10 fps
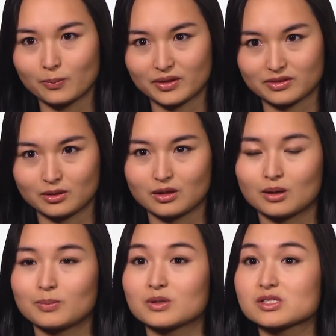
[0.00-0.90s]
but thinking
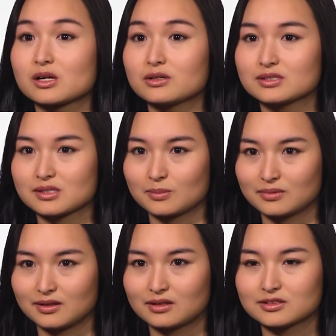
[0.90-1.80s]
about starting
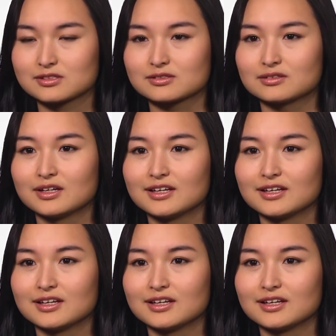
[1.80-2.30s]
something to